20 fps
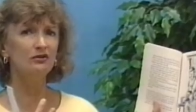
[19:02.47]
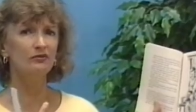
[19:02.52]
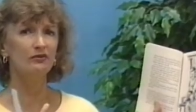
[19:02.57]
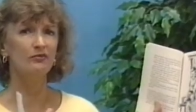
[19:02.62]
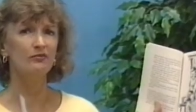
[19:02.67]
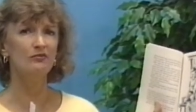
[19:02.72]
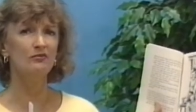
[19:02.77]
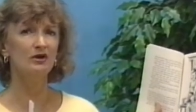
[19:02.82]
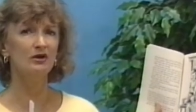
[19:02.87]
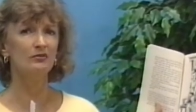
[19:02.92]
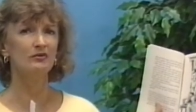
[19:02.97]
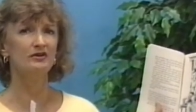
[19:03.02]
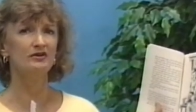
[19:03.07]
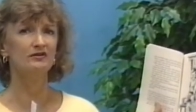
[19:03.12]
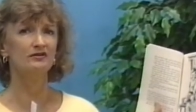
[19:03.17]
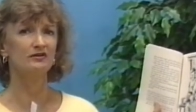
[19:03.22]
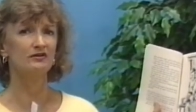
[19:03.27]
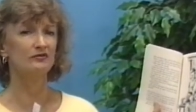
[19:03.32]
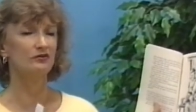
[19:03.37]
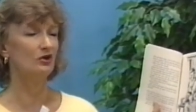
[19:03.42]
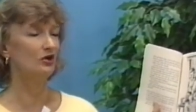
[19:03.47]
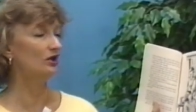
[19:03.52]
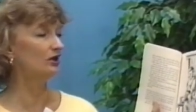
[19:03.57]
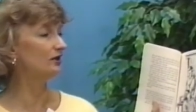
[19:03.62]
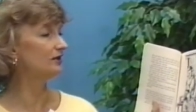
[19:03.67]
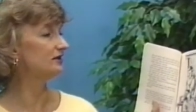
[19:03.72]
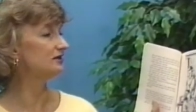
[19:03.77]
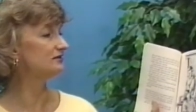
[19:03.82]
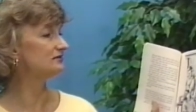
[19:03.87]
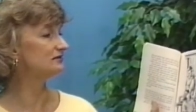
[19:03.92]
with memories of all
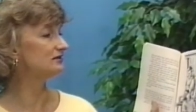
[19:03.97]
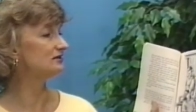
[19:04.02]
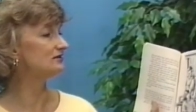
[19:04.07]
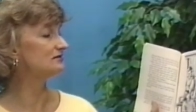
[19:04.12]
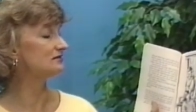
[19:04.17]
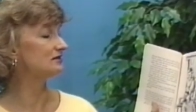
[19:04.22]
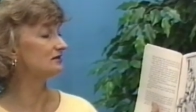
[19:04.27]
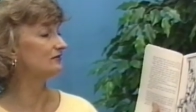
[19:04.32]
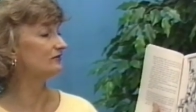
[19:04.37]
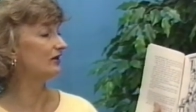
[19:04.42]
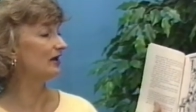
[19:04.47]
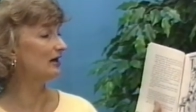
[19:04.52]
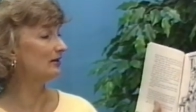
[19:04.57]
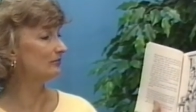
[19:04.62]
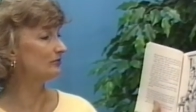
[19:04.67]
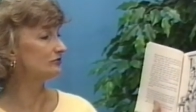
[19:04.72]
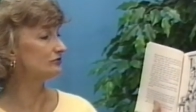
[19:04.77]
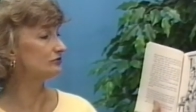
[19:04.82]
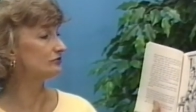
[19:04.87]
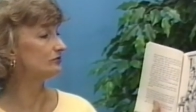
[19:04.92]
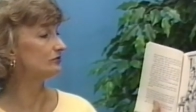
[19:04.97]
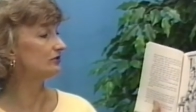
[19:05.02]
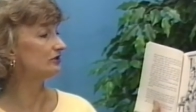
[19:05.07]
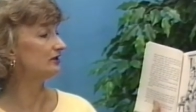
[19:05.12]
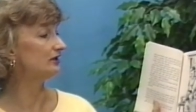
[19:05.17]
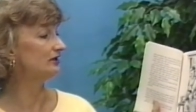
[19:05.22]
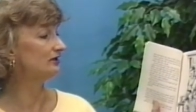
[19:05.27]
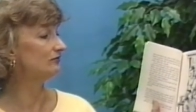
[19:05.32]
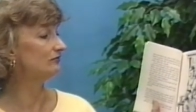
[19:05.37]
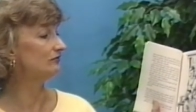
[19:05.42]
of these things that have happened to her
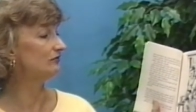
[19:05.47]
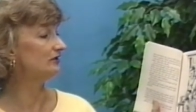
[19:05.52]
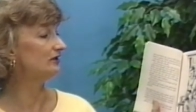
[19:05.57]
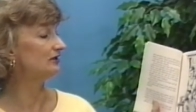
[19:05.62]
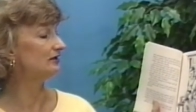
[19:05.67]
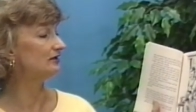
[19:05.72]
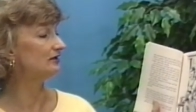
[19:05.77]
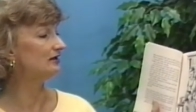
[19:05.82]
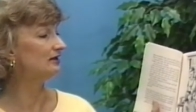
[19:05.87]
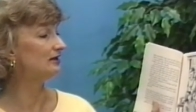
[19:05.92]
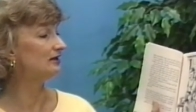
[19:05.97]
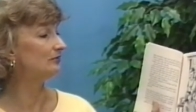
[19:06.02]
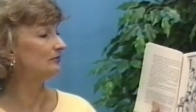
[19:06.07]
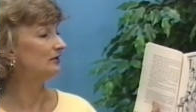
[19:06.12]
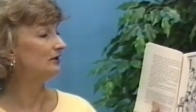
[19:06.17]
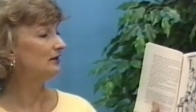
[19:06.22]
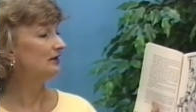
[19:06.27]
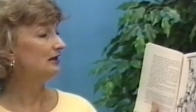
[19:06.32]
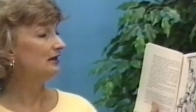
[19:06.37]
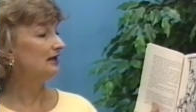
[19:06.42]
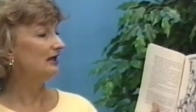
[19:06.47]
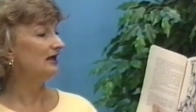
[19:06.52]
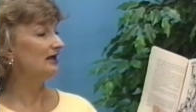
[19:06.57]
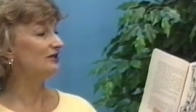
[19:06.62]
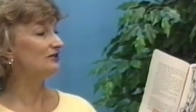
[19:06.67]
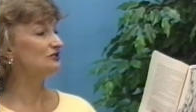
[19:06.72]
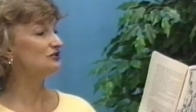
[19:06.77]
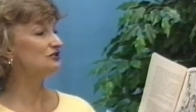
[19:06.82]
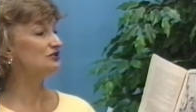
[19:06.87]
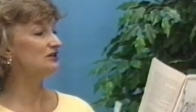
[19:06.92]
in Vietnam.
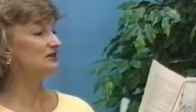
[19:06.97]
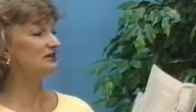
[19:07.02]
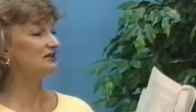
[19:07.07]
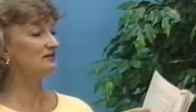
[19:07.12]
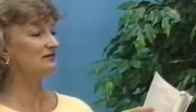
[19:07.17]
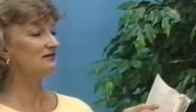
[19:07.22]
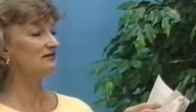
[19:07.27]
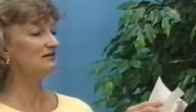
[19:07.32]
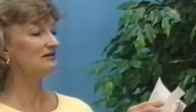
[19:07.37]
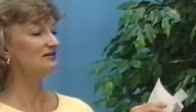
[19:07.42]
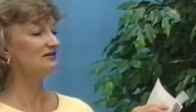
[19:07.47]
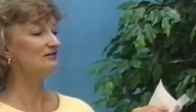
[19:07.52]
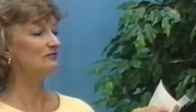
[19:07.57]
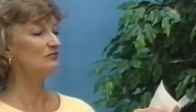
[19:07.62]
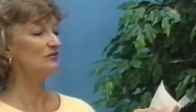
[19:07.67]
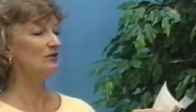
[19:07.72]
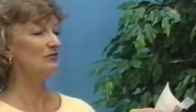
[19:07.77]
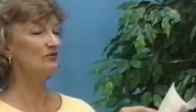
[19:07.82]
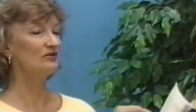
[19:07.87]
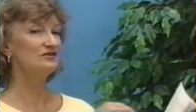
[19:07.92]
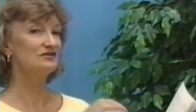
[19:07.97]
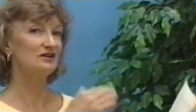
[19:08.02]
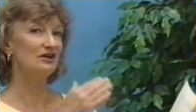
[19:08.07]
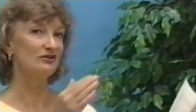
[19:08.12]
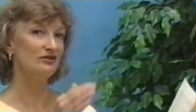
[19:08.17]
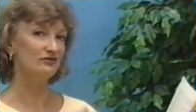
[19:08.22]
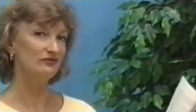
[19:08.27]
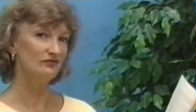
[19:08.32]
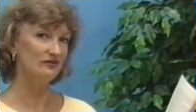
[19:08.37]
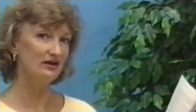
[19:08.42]
And she gets these memories
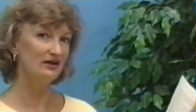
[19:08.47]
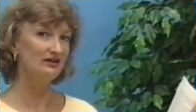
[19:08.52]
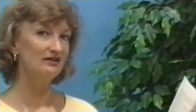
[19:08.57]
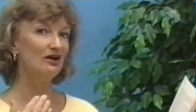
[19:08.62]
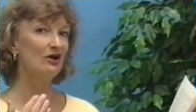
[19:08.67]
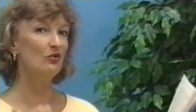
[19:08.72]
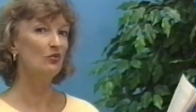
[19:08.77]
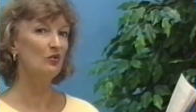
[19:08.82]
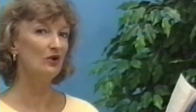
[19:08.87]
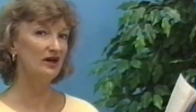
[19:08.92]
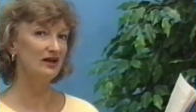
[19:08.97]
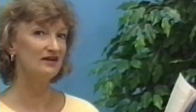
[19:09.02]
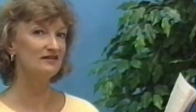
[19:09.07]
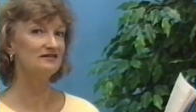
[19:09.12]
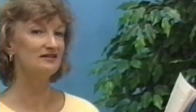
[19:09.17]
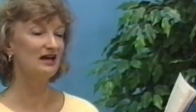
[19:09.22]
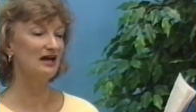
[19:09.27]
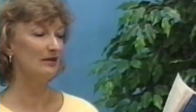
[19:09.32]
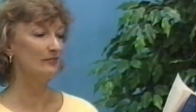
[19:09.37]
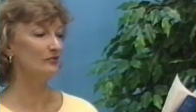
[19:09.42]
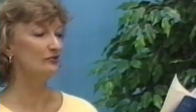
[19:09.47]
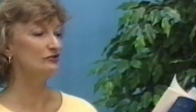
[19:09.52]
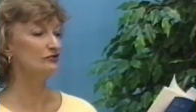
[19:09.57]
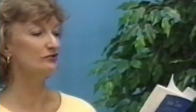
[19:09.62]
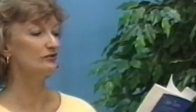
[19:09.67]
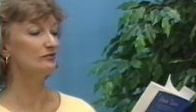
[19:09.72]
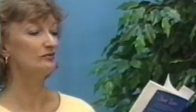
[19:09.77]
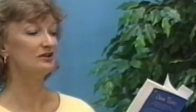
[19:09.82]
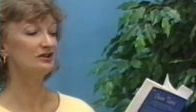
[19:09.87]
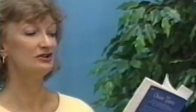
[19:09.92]
out. You find out what has happened to
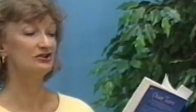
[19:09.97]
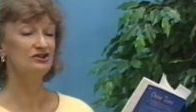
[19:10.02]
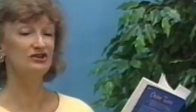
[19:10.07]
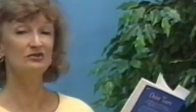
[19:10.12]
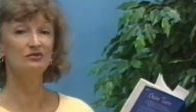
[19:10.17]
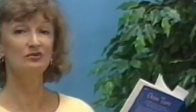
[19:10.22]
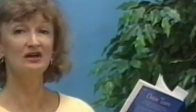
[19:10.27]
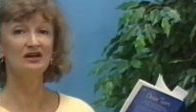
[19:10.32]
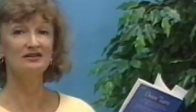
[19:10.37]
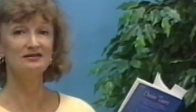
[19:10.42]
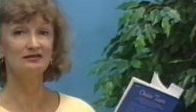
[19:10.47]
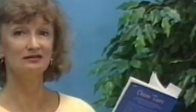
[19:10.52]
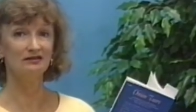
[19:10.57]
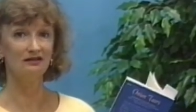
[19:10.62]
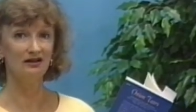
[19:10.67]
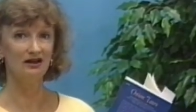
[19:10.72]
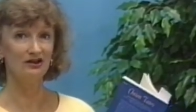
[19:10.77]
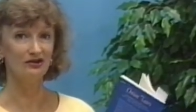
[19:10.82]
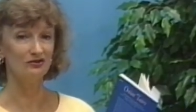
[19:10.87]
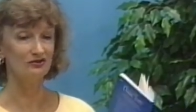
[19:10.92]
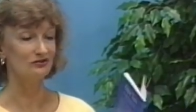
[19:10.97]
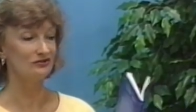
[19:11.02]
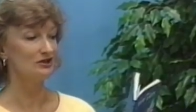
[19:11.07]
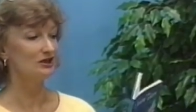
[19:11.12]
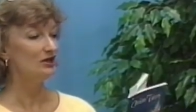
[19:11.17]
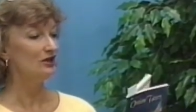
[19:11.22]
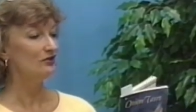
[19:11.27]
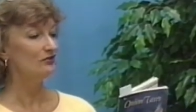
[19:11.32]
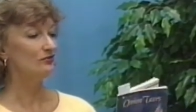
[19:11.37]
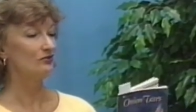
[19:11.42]
her because she writes letters
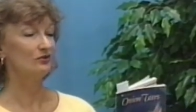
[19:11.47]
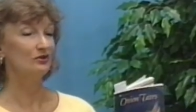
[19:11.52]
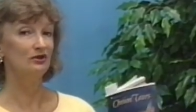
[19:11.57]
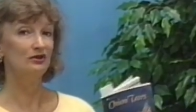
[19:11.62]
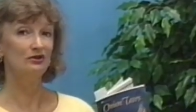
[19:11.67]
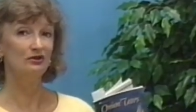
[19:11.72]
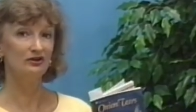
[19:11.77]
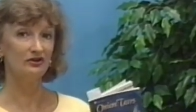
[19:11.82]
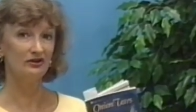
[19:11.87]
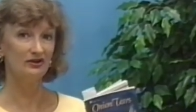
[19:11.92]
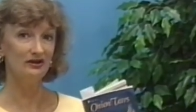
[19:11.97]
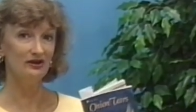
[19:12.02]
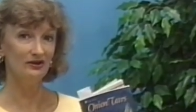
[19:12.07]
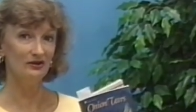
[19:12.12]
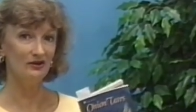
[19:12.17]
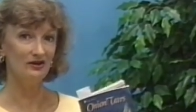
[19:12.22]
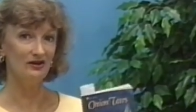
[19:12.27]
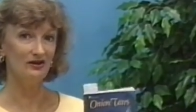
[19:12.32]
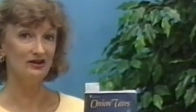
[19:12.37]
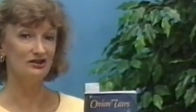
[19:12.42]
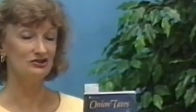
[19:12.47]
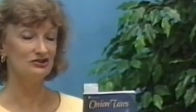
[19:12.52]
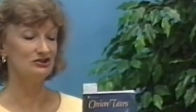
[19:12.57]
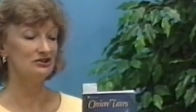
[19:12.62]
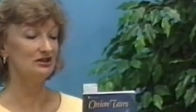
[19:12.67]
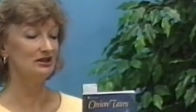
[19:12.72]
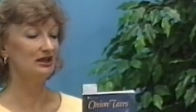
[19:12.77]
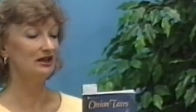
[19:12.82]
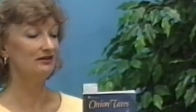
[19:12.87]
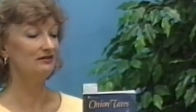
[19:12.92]
to her little canary that
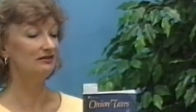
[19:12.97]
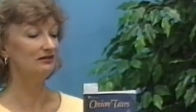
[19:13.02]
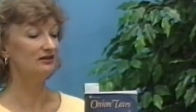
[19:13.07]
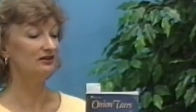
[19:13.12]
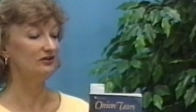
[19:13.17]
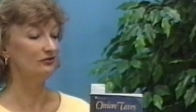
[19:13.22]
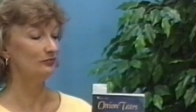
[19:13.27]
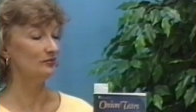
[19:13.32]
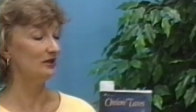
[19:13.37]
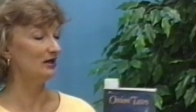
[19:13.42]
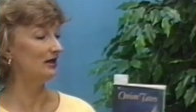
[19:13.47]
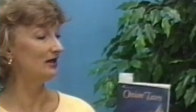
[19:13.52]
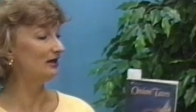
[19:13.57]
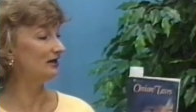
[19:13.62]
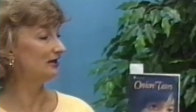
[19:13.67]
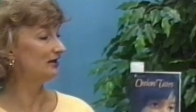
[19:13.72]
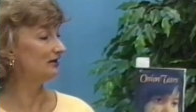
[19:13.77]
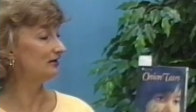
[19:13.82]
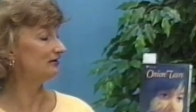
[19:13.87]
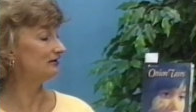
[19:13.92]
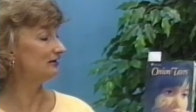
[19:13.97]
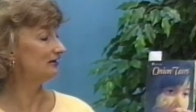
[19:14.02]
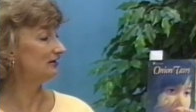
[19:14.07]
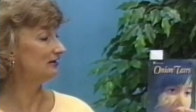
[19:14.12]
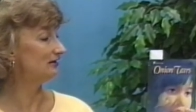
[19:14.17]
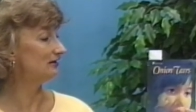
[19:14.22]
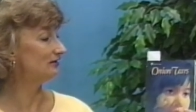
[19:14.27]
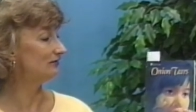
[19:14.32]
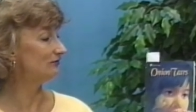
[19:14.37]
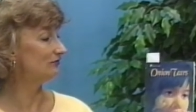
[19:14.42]
she had to leave behind
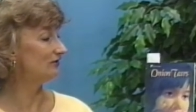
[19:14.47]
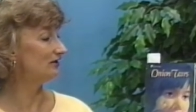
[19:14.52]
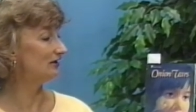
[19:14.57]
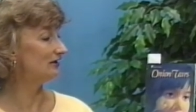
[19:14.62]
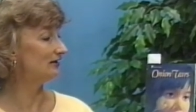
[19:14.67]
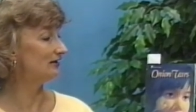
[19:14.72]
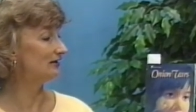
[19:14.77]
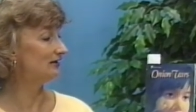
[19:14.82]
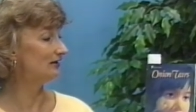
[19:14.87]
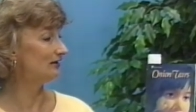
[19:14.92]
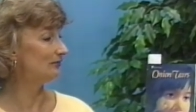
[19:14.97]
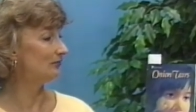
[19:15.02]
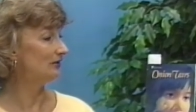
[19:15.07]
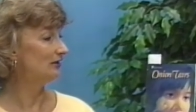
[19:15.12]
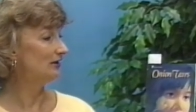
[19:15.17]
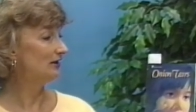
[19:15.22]
in Vietnam.